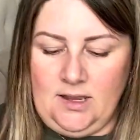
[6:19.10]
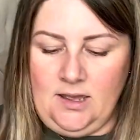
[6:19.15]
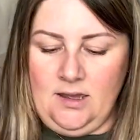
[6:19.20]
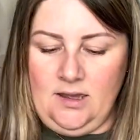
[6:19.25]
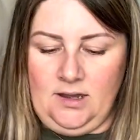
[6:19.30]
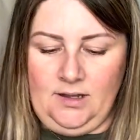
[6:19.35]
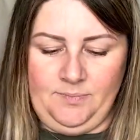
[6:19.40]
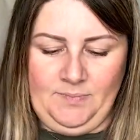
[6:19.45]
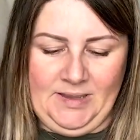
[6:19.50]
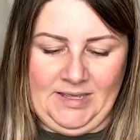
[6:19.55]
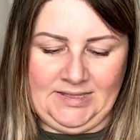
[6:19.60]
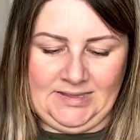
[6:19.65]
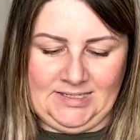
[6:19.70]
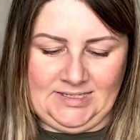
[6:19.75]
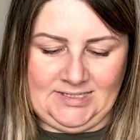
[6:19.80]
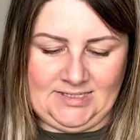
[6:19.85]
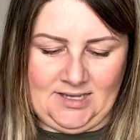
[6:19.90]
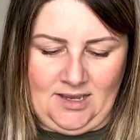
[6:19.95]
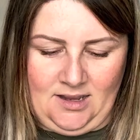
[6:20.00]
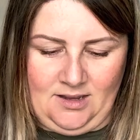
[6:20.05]
I picked
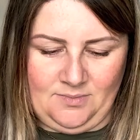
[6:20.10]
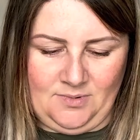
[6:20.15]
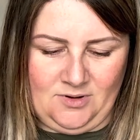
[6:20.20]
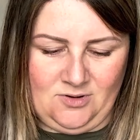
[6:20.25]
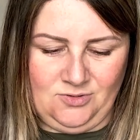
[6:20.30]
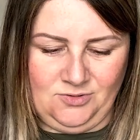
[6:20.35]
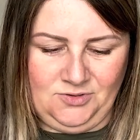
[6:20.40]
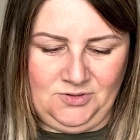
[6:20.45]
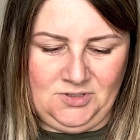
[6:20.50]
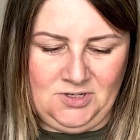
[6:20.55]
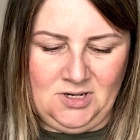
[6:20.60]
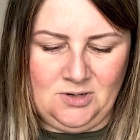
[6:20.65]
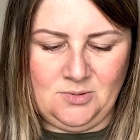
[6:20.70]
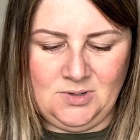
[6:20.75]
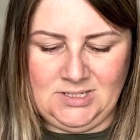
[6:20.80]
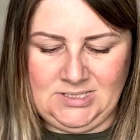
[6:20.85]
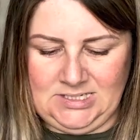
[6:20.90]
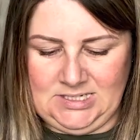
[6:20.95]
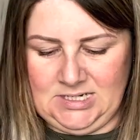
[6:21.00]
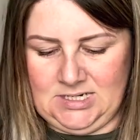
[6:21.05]
this up. I've got no
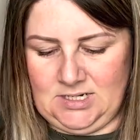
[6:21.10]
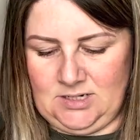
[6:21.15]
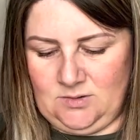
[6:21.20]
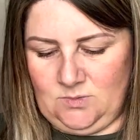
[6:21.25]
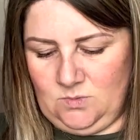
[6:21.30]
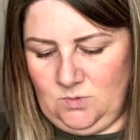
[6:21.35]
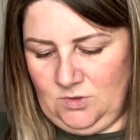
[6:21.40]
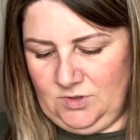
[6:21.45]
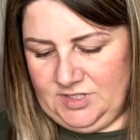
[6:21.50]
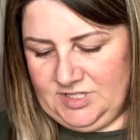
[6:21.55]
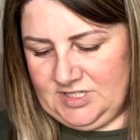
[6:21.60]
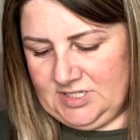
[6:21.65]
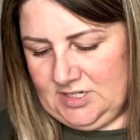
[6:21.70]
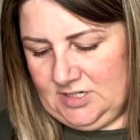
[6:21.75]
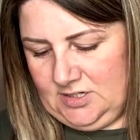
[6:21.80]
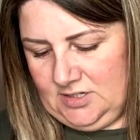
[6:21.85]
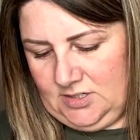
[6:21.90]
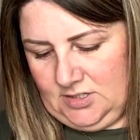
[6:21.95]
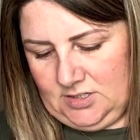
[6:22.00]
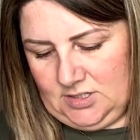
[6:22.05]
idea what this is
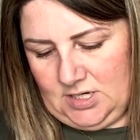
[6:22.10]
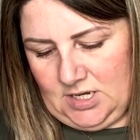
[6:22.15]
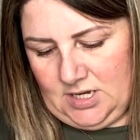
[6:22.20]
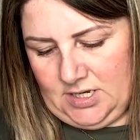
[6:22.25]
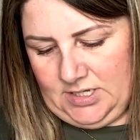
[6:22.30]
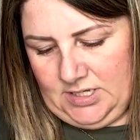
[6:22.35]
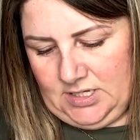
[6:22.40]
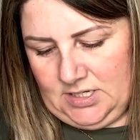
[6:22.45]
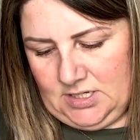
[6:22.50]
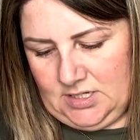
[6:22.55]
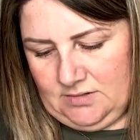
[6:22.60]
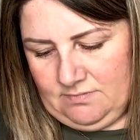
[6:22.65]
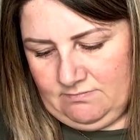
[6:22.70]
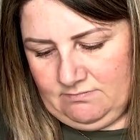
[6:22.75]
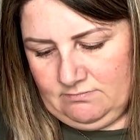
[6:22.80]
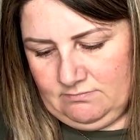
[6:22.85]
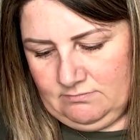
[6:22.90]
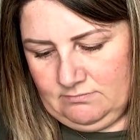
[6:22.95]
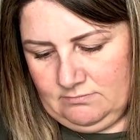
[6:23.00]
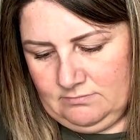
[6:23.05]
going to look like.
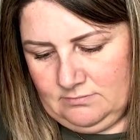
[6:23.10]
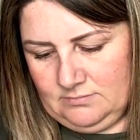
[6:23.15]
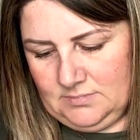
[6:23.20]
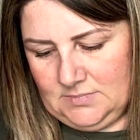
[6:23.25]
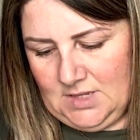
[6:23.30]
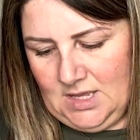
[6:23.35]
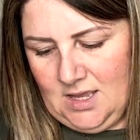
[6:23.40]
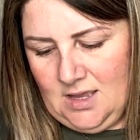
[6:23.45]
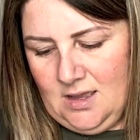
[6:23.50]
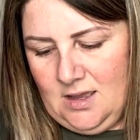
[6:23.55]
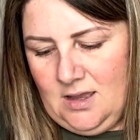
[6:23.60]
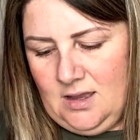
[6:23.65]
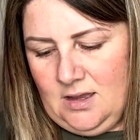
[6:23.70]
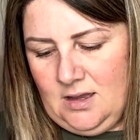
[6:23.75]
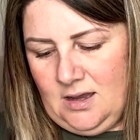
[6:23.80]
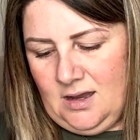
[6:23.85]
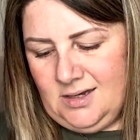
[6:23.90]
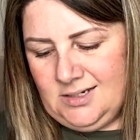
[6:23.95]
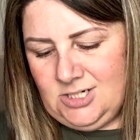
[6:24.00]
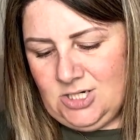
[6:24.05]

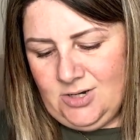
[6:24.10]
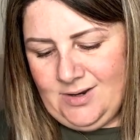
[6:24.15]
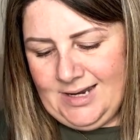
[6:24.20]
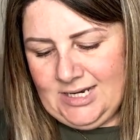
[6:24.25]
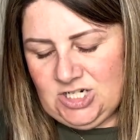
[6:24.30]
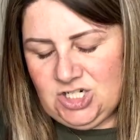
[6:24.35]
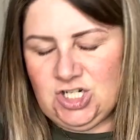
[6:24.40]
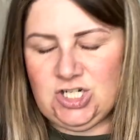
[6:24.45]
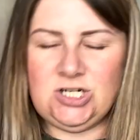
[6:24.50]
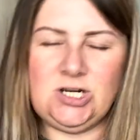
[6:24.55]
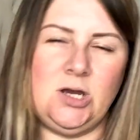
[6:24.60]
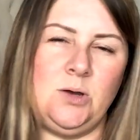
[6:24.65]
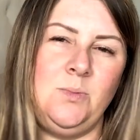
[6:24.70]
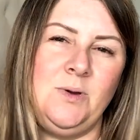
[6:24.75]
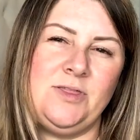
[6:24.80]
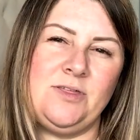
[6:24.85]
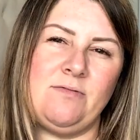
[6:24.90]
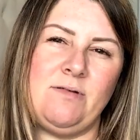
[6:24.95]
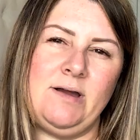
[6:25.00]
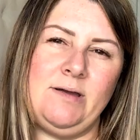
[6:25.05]
I don't actually know
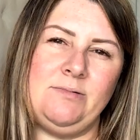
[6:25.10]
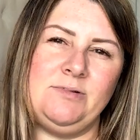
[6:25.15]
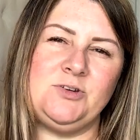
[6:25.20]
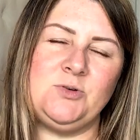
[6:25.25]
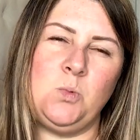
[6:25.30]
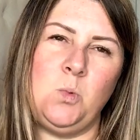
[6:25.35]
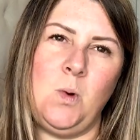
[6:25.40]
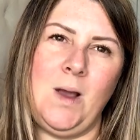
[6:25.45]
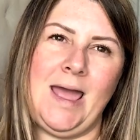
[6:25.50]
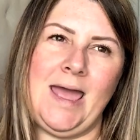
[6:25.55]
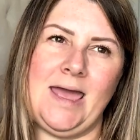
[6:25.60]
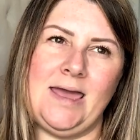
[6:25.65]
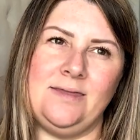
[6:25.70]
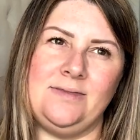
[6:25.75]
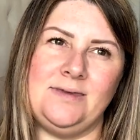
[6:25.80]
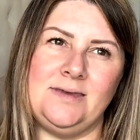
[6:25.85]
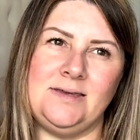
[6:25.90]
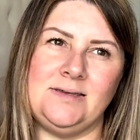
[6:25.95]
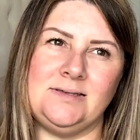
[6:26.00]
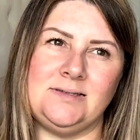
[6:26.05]
whether I would wear
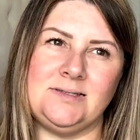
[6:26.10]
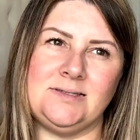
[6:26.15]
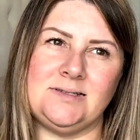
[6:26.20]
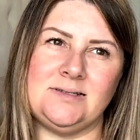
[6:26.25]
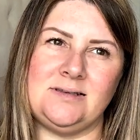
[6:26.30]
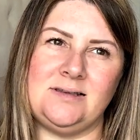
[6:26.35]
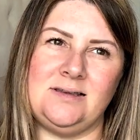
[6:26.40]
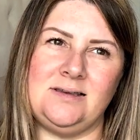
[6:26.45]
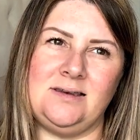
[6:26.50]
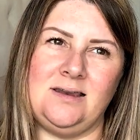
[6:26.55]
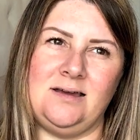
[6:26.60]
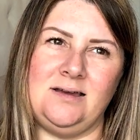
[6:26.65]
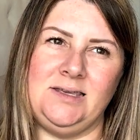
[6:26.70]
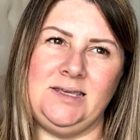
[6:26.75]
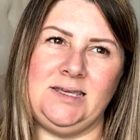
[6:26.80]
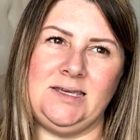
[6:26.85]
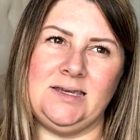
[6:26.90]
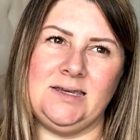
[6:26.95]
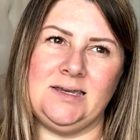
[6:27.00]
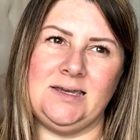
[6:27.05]
this
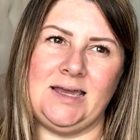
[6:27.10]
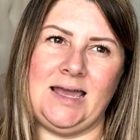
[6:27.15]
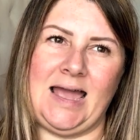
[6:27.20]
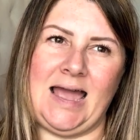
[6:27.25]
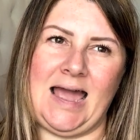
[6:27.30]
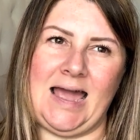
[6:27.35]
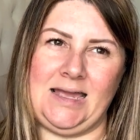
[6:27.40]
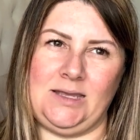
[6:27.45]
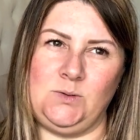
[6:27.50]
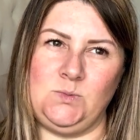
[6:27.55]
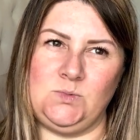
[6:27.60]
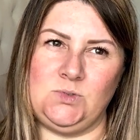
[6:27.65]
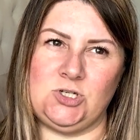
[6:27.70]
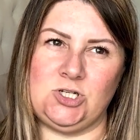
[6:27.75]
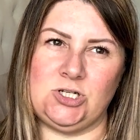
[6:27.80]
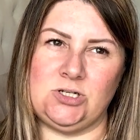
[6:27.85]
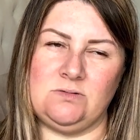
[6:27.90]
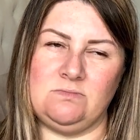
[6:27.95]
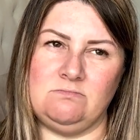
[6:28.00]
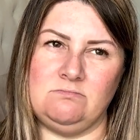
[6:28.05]
like
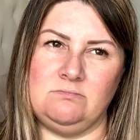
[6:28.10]
out,